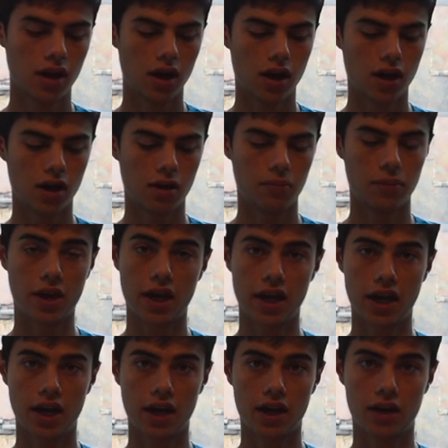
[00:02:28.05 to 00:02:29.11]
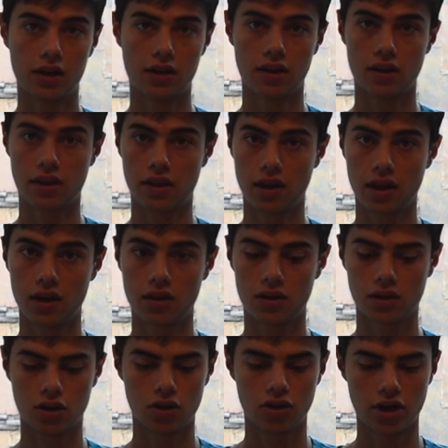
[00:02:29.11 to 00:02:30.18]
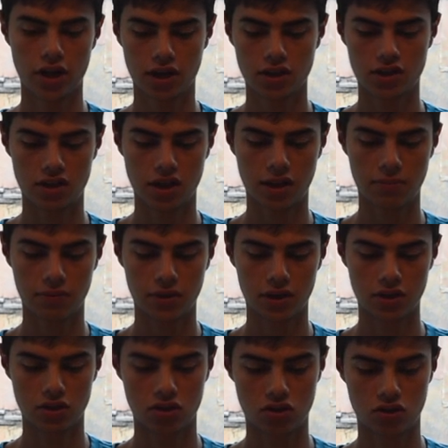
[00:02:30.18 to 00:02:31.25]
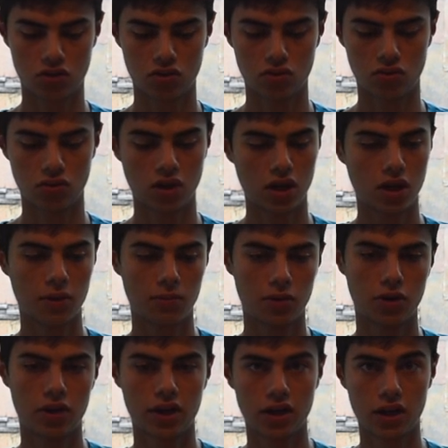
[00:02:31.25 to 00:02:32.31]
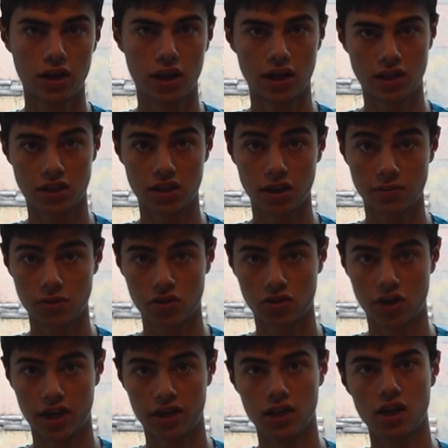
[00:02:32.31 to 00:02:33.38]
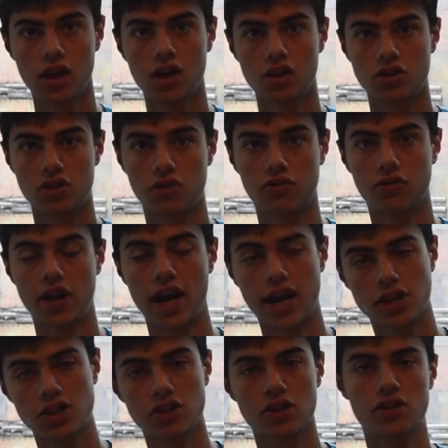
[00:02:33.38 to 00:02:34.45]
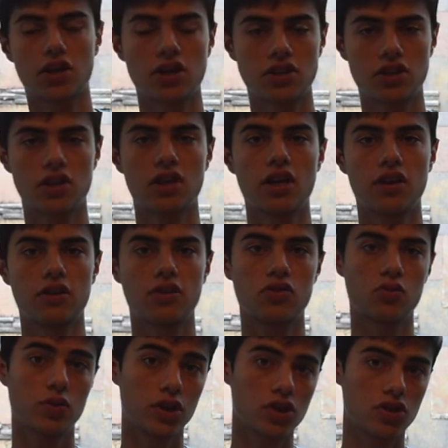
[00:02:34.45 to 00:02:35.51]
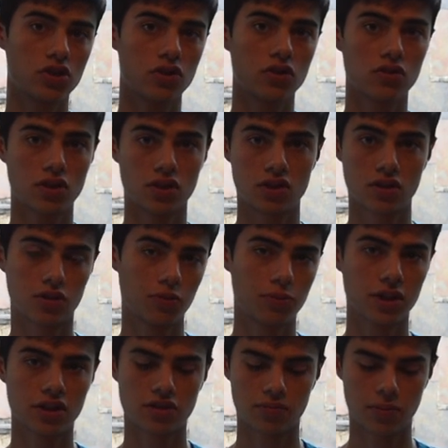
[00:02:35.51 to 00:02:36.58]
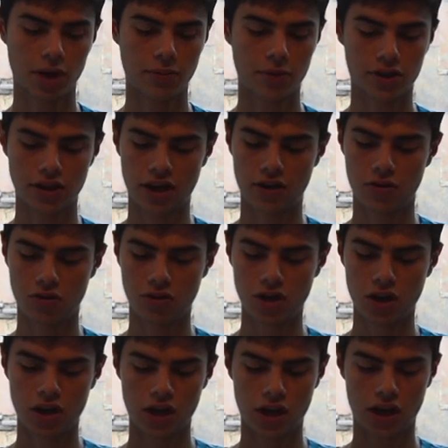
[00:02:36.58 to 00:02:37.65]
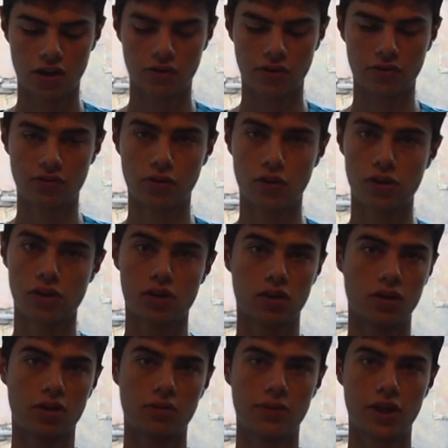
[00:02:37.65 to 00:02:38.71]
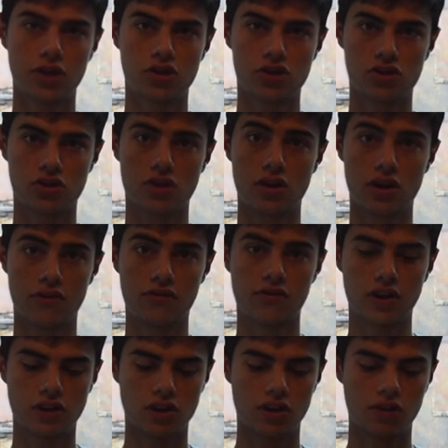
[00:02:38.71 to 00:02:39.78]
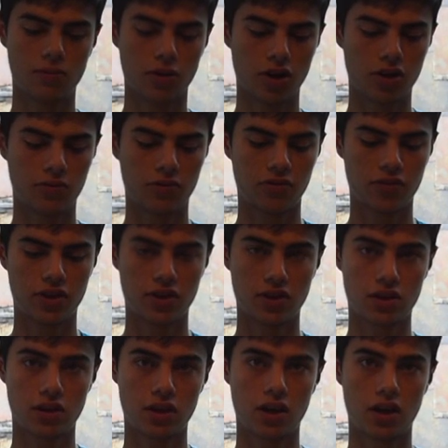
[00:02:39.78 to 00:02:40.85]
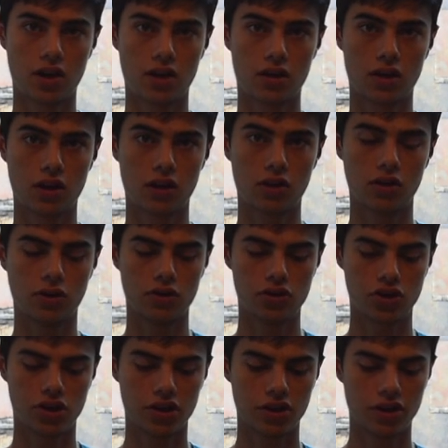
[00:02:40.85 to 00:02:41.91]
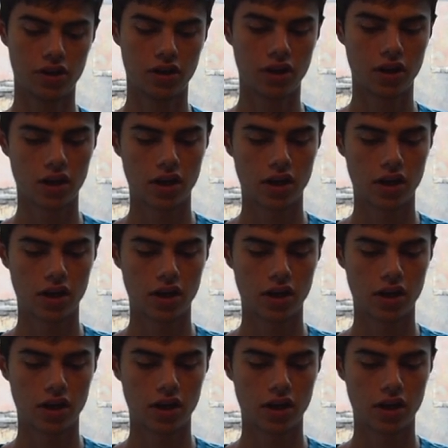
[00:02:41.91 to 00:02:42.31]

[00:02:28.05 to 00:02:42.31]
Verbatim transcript: Um, and then your next step is to put in a substrate. So for hatchling crested geckos, we just use a single piece of paper towel and we fold it a little bit just so that it fits in the bottom of this uh, enclosure here.